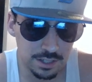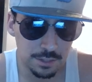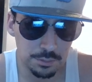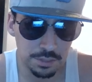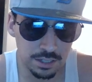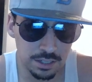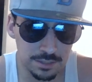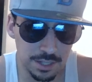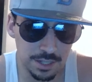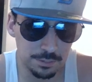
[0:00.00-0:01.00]
put on
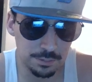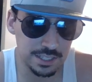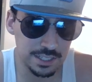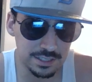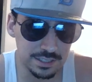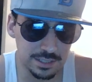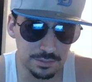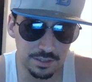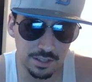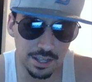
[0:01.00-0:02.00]
some LBs, it
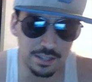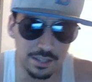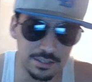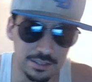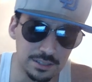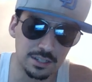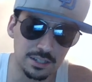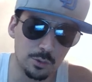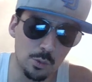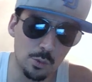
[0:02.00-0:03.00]
seems like. He
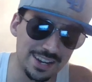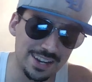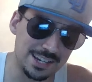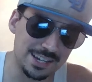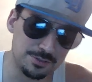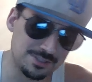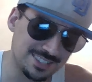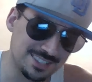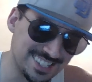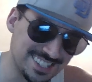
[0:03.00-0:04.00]
weighed in at
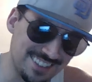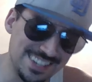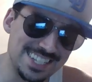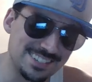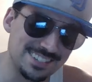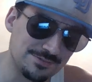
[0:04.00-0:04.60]
270,